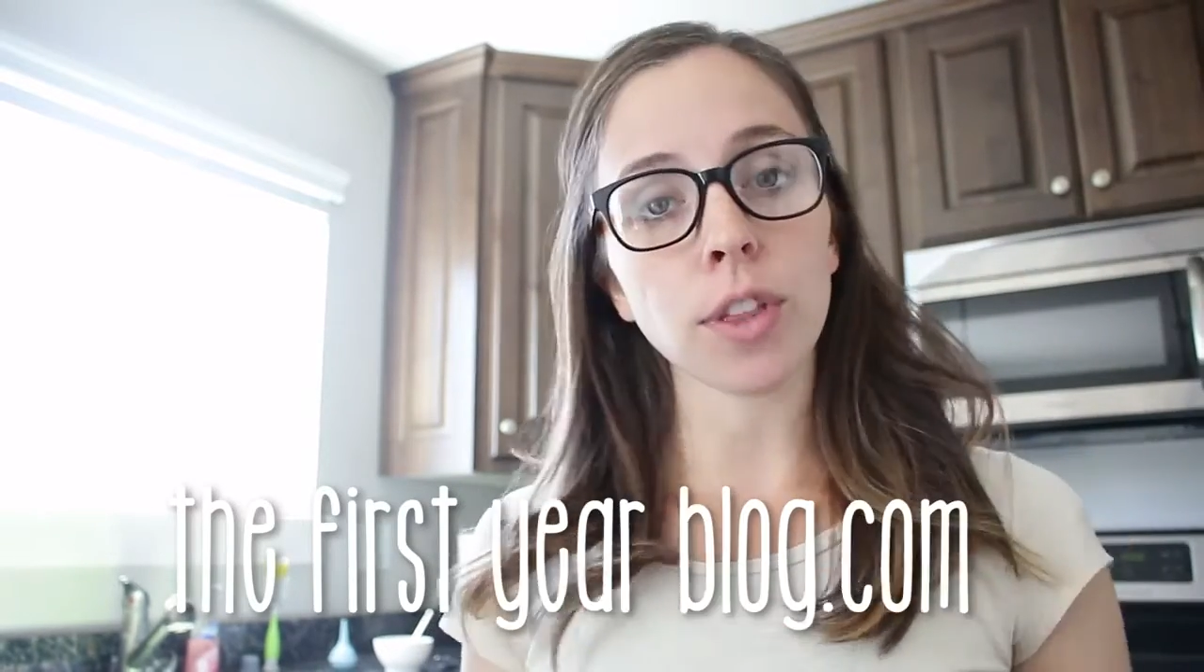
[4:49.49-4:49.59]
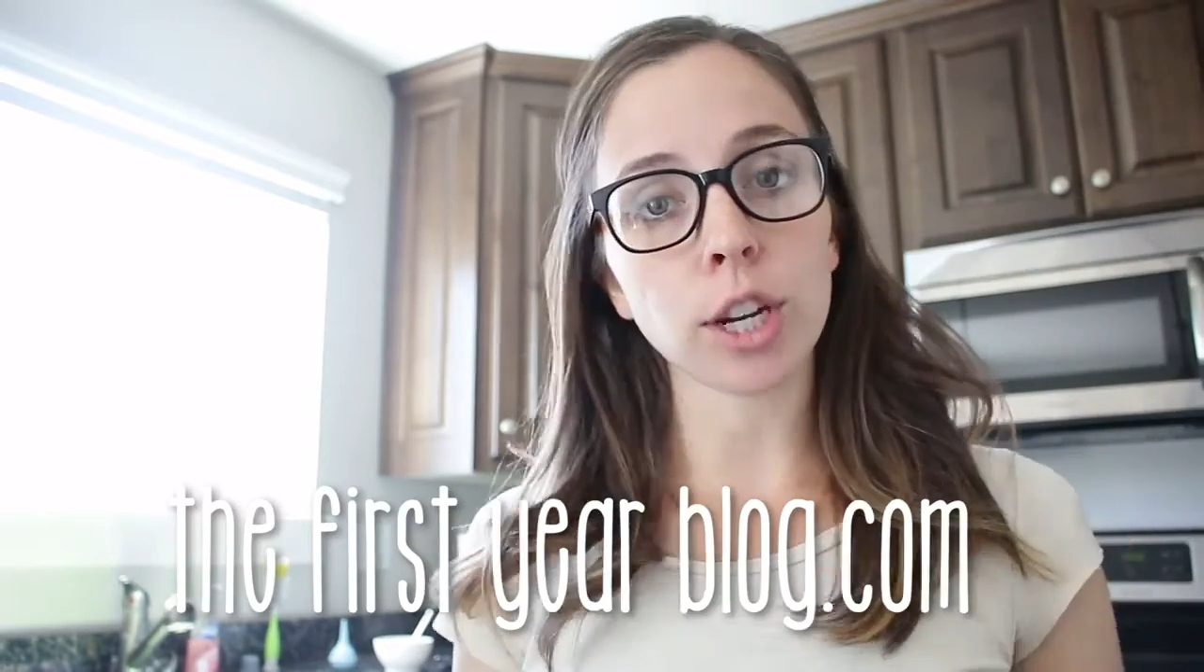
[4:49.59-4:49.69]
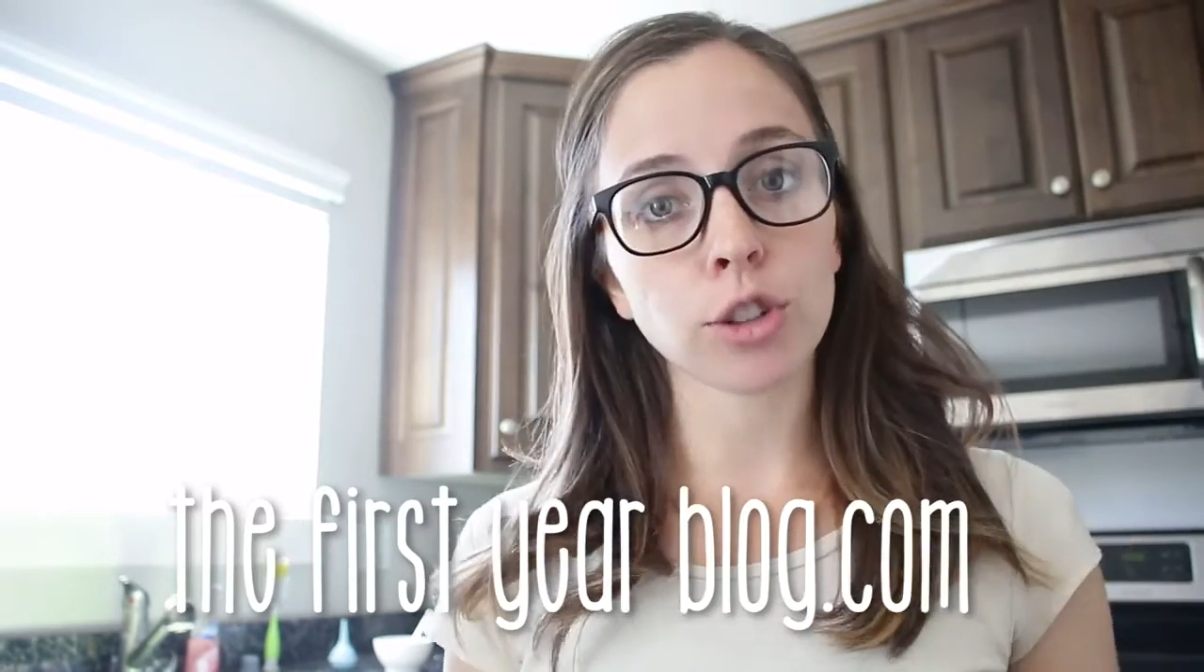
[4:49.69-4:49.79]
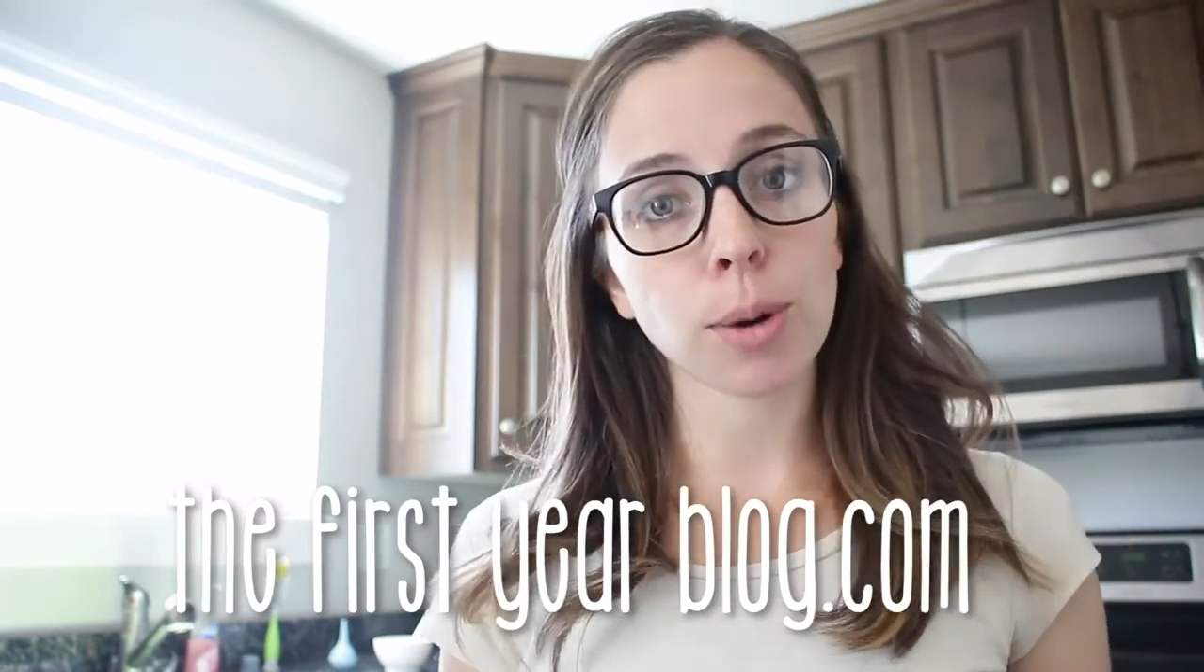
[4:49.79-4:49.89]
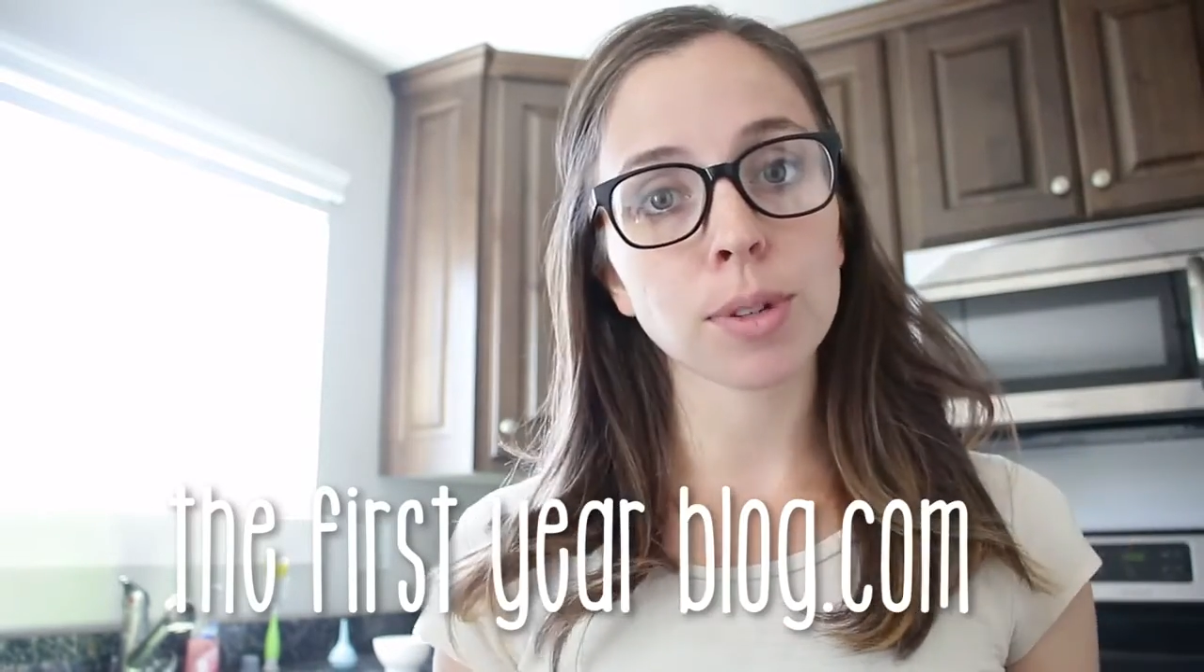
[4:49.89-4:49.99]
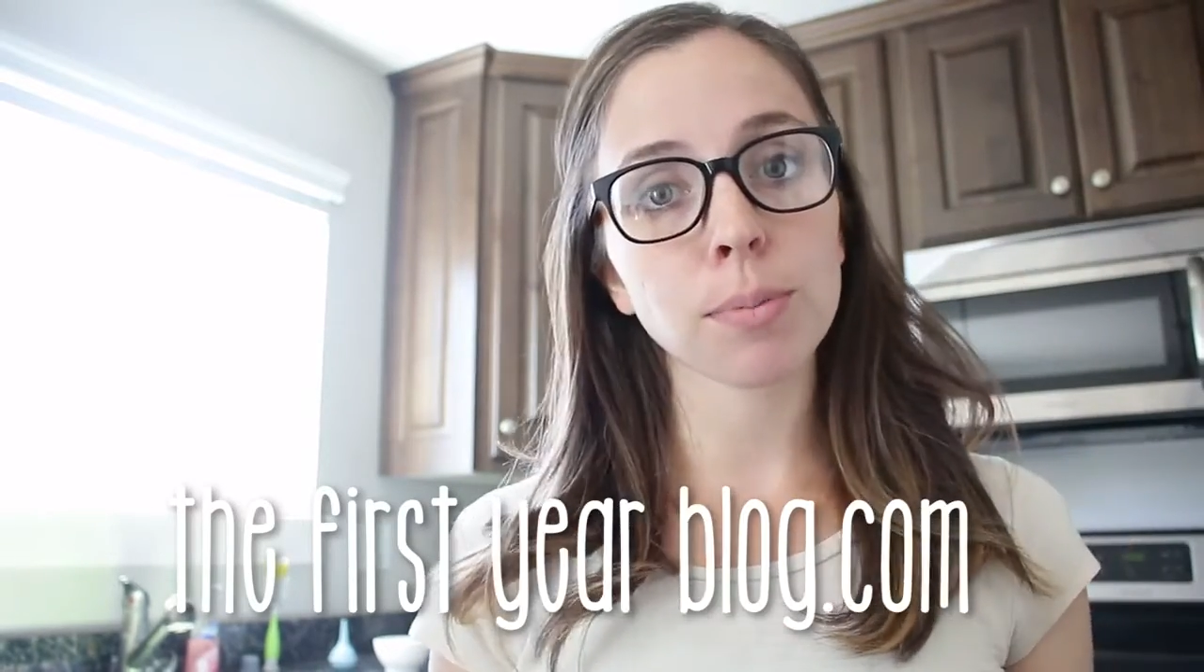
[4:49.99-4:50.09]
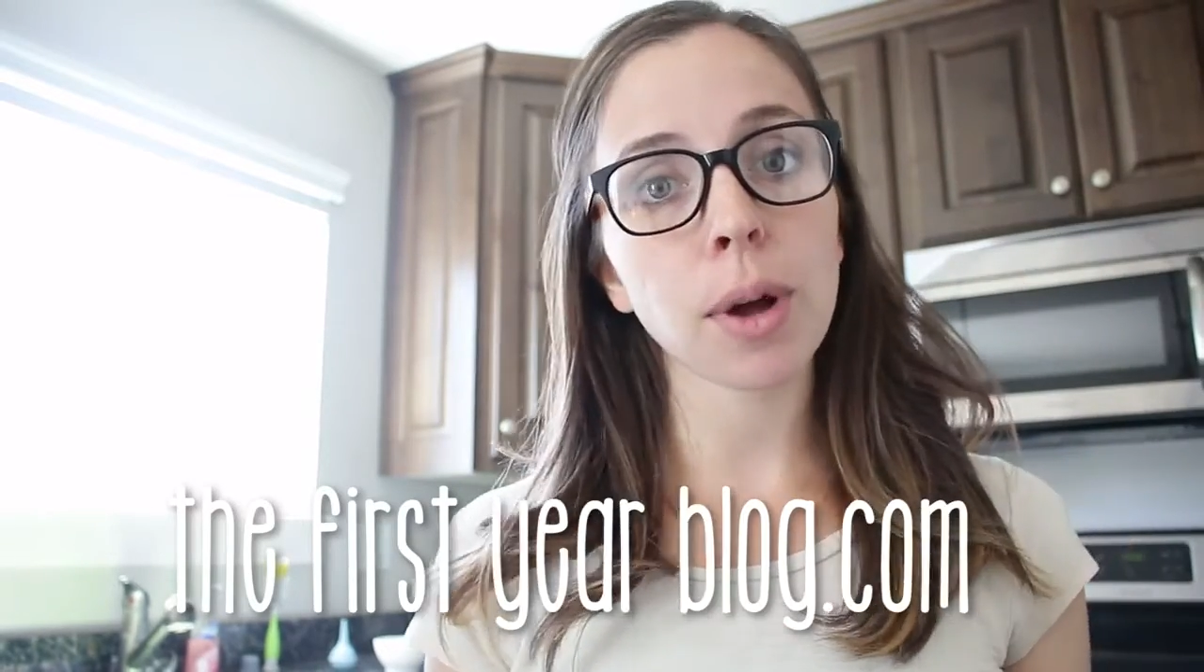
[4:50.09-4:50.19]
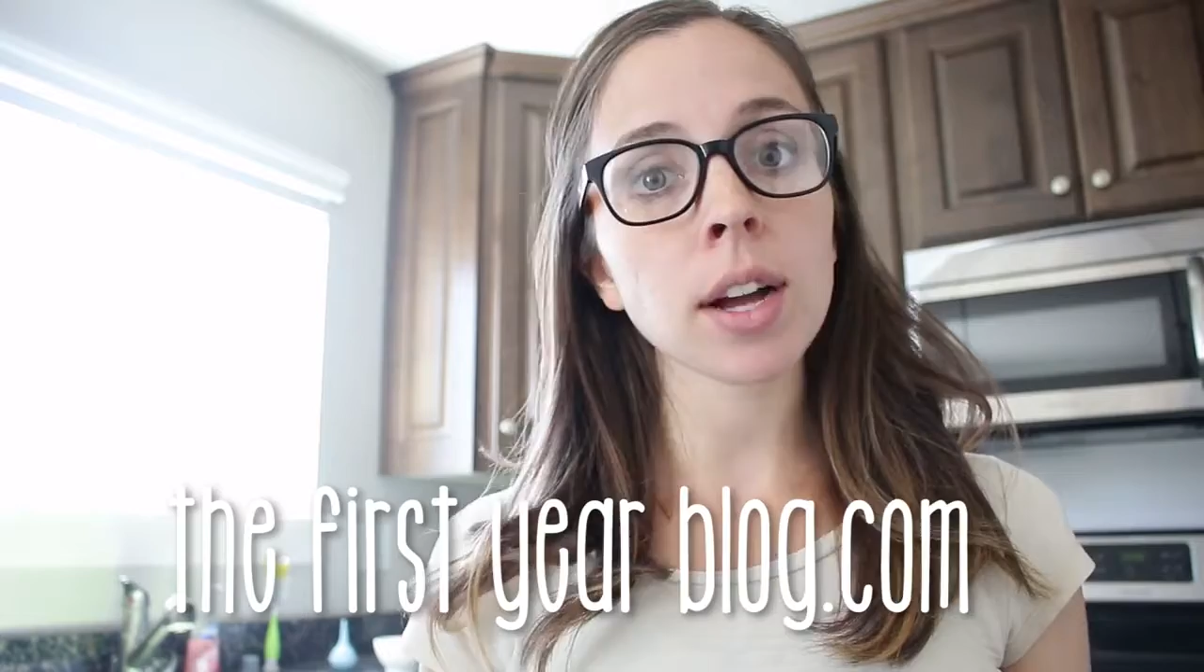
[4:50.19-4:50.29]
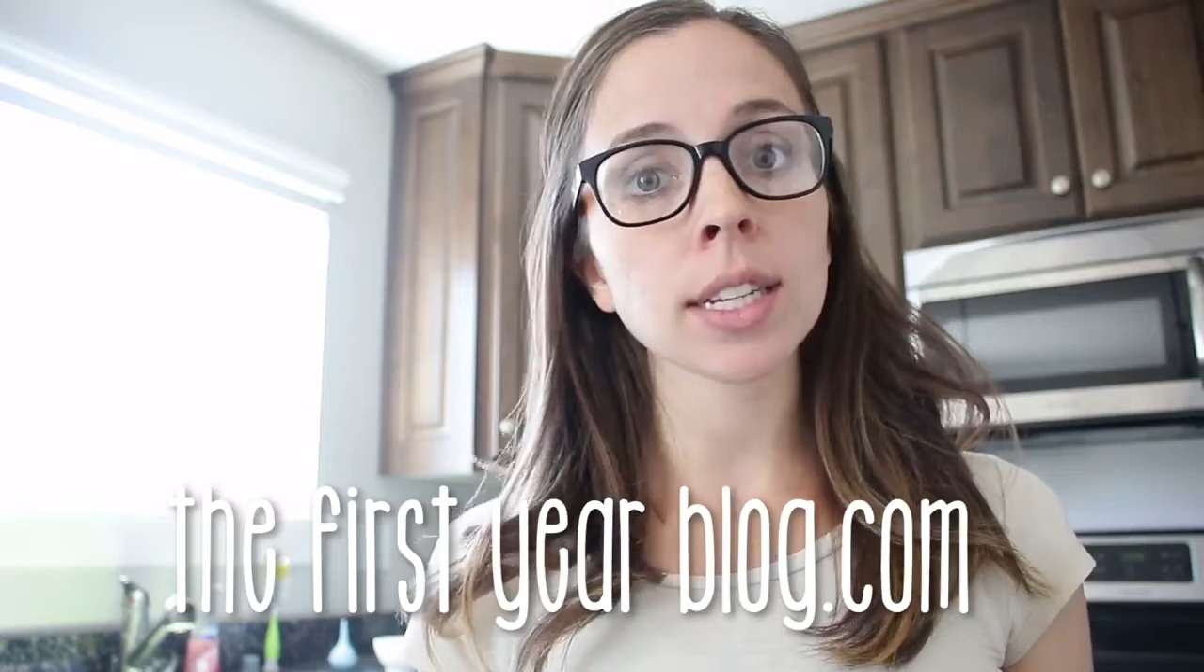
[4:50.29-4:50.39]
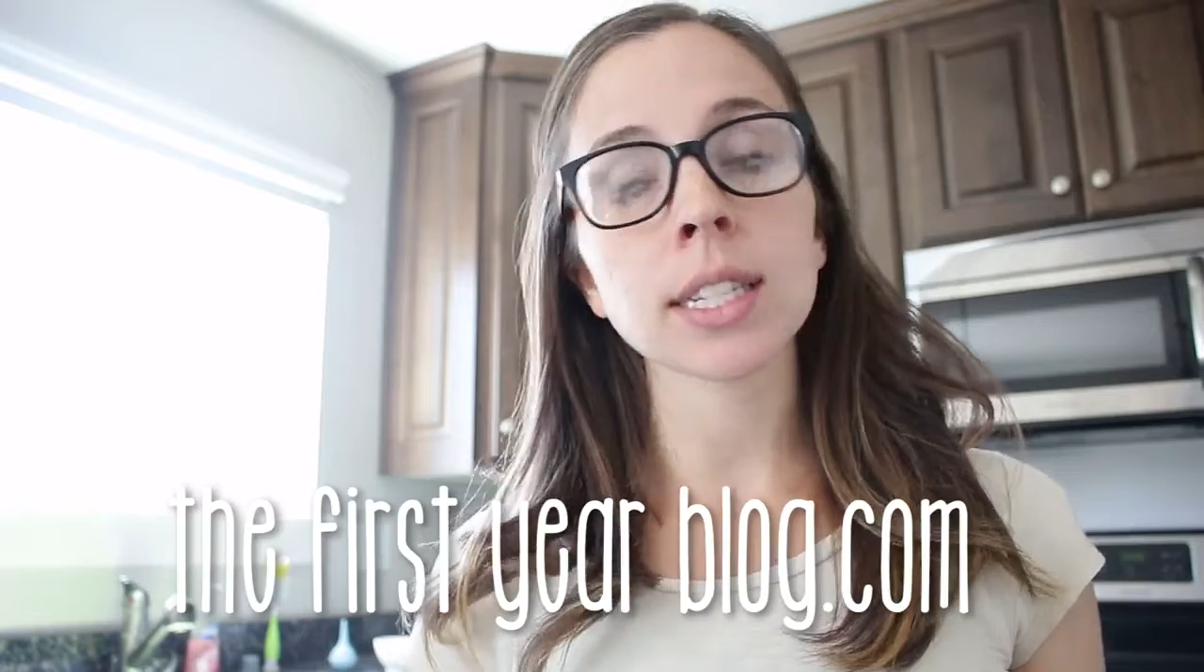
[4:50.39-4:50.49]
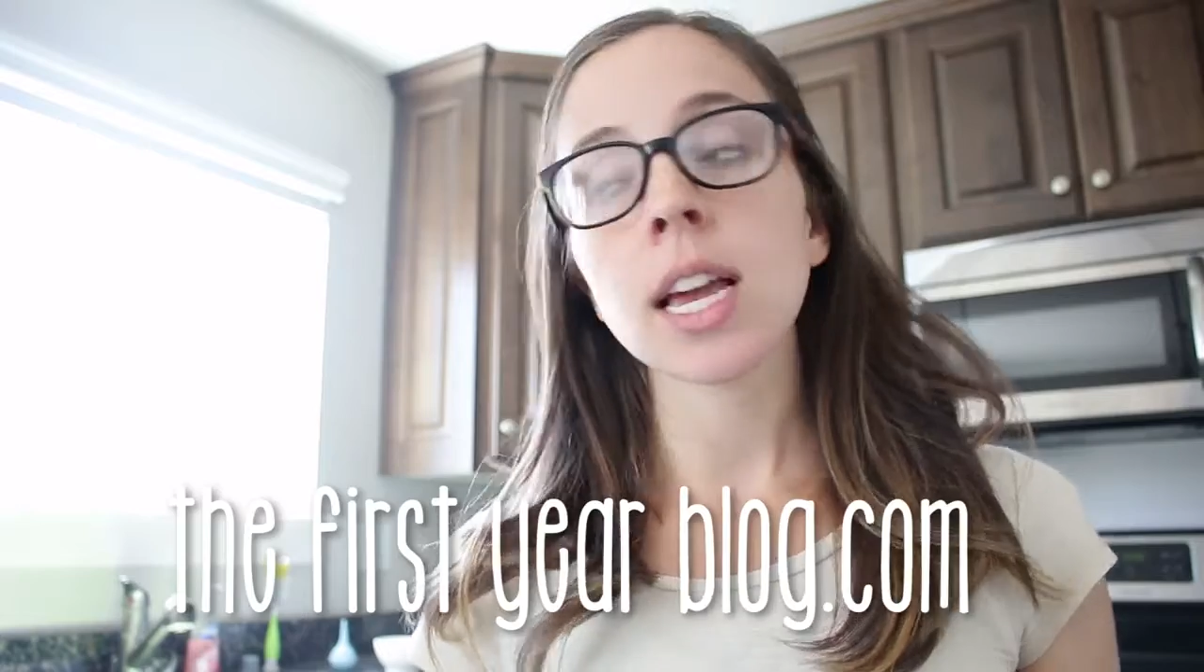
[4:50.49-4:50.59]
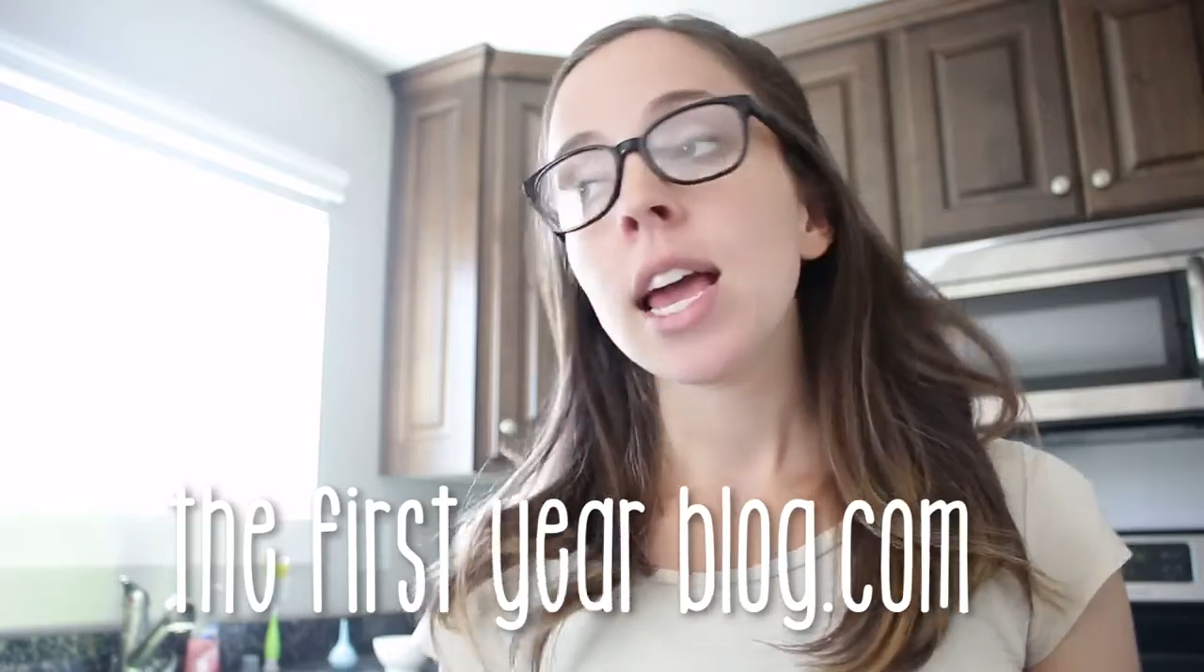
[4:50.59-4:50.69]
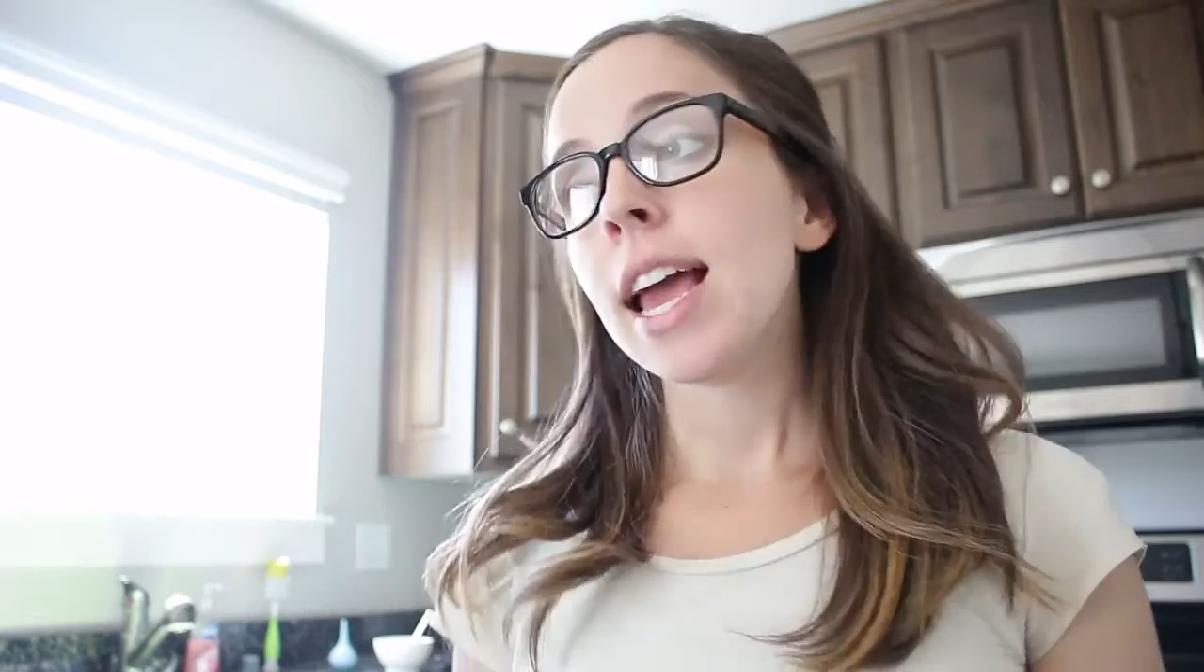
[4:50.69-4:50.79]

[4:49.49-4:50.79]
in the description box.